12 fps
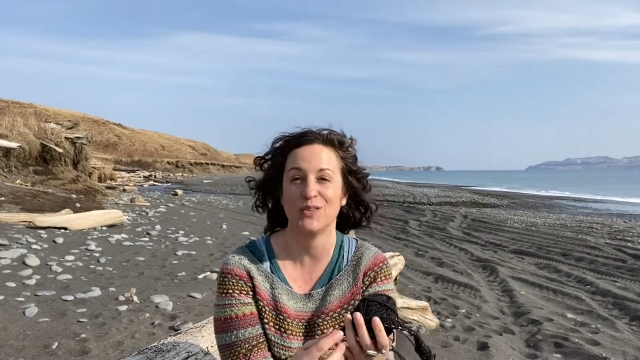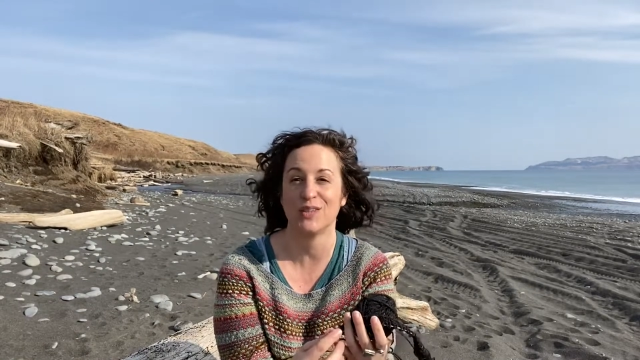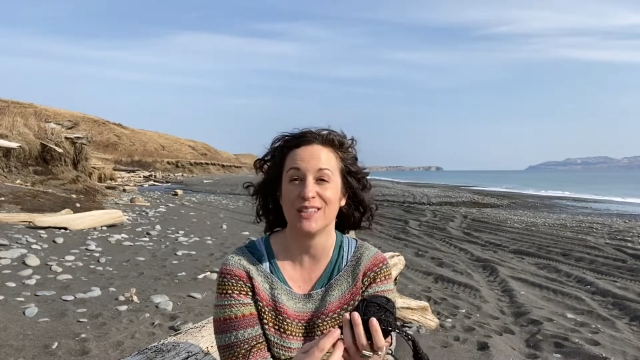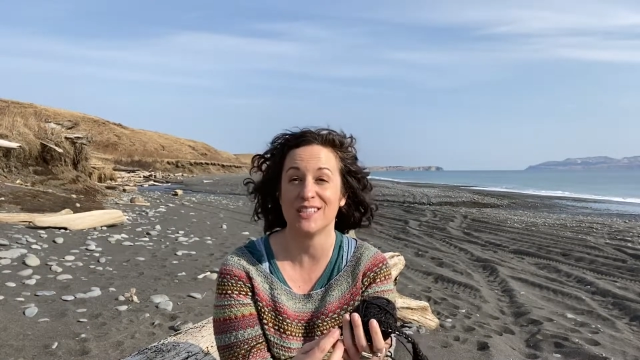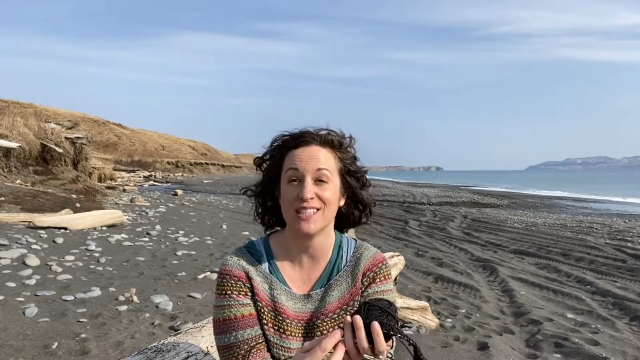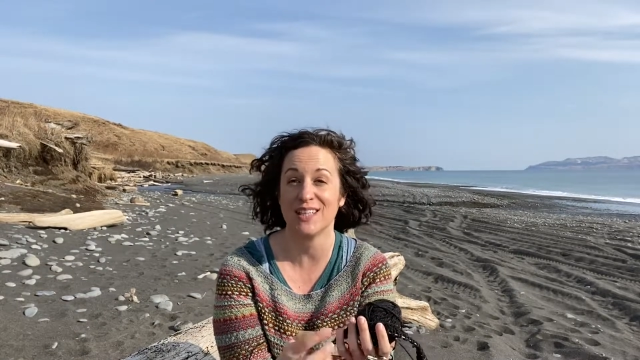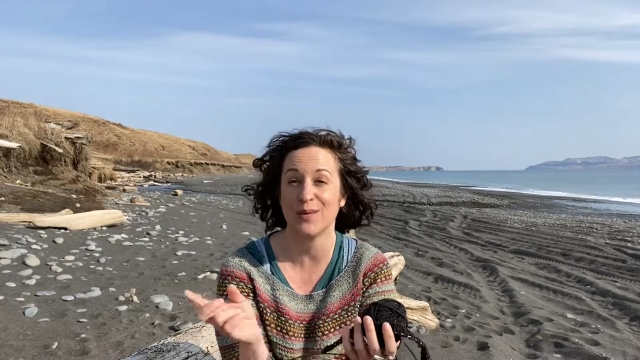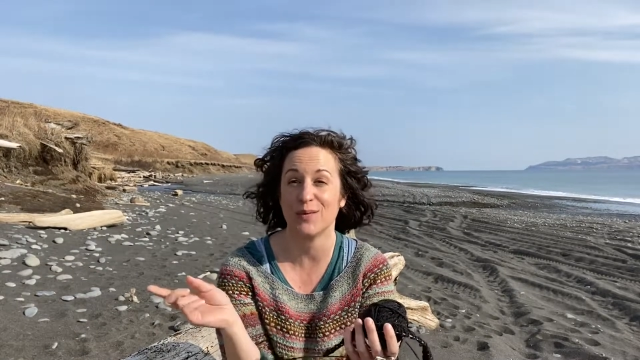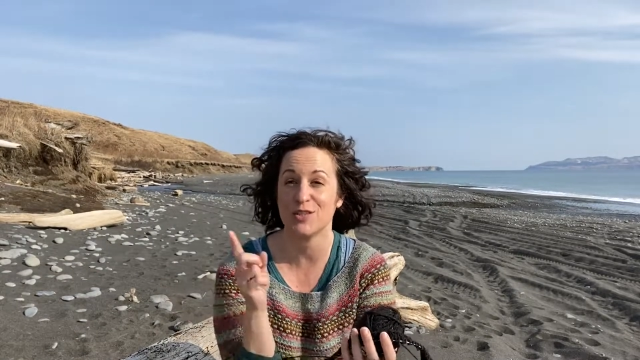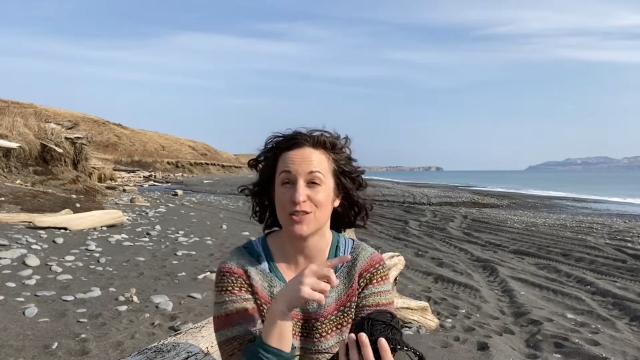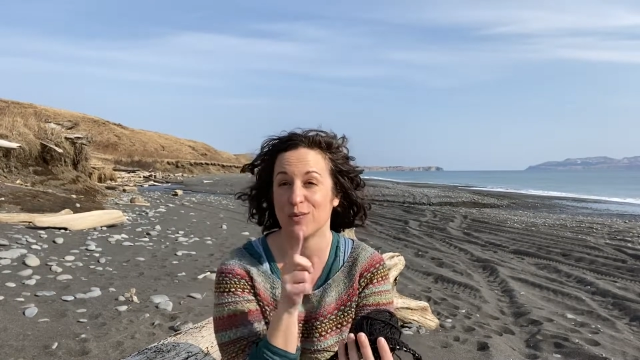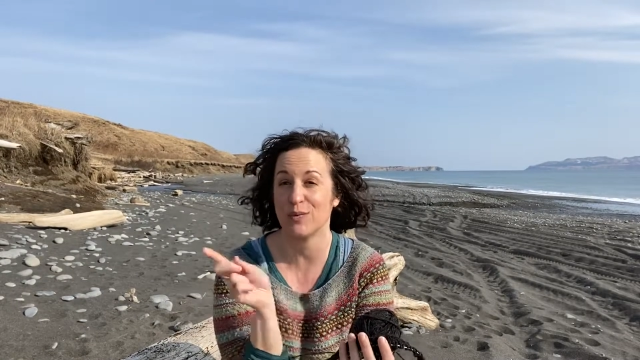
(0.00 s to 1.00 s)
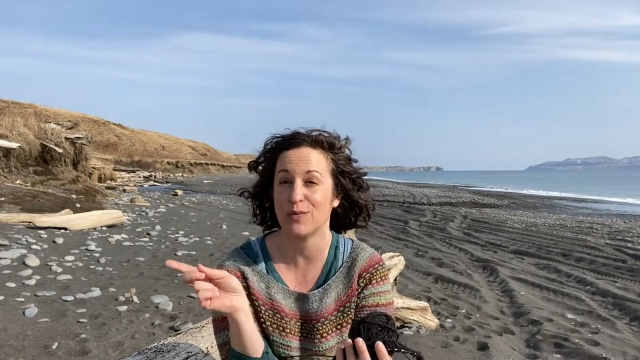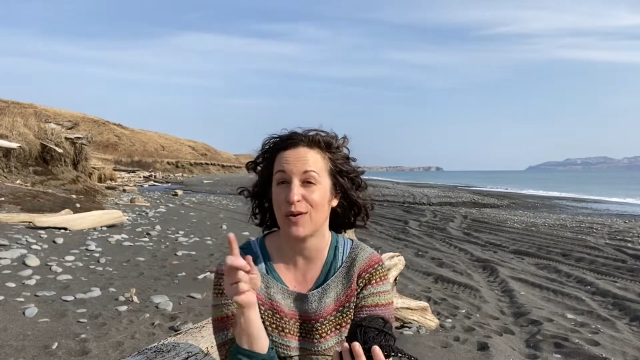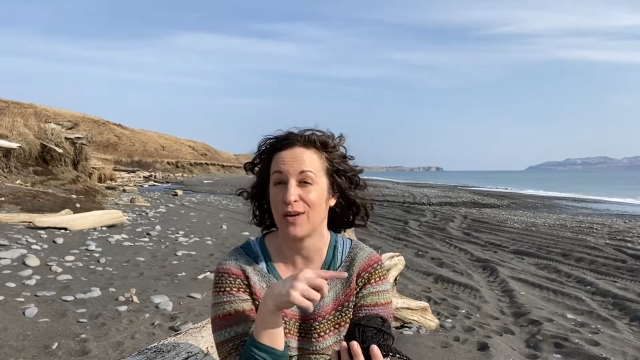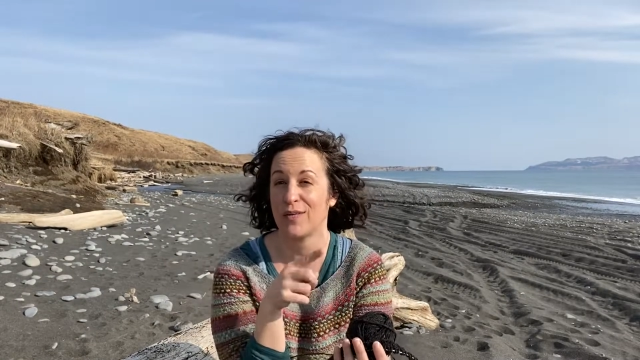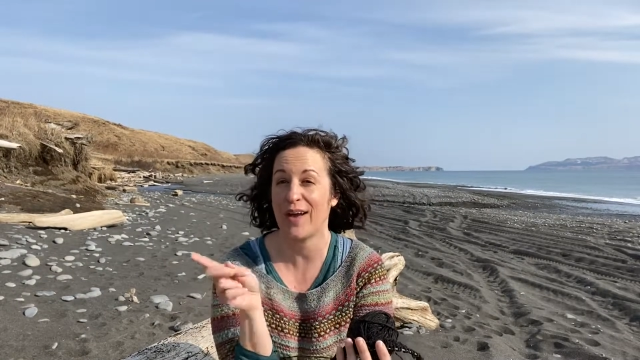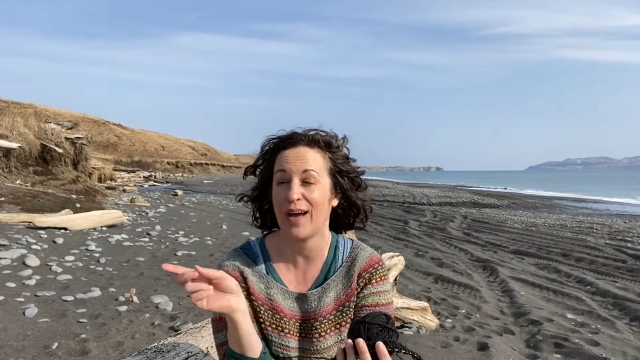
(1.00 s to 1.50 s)
you can see where she would
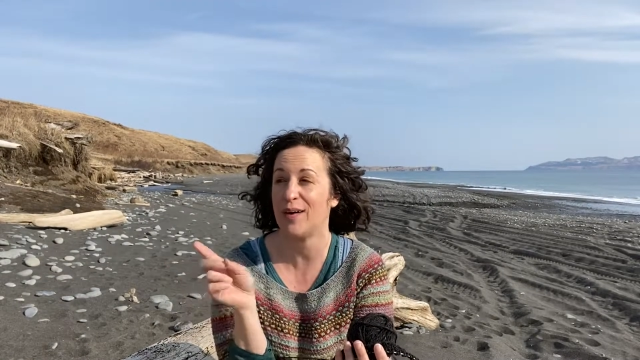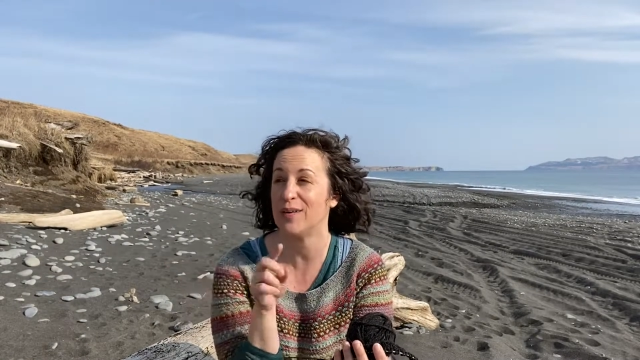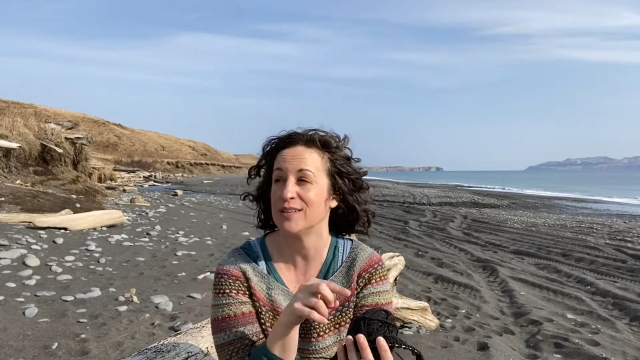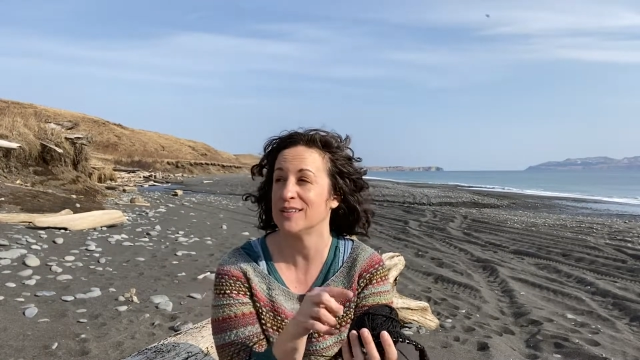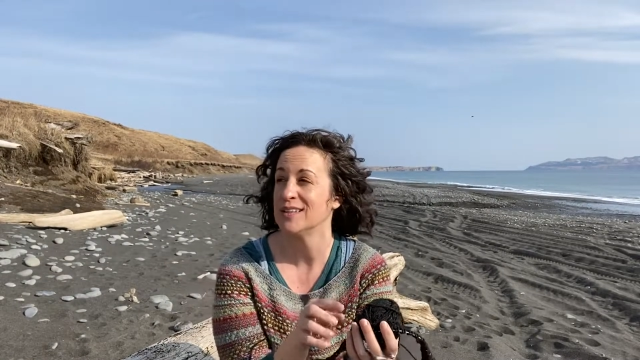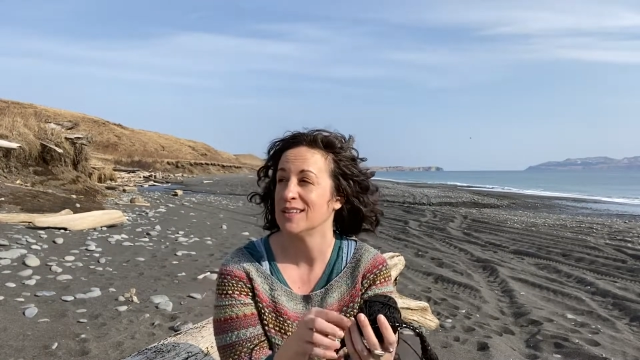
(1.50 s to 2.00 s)
run around,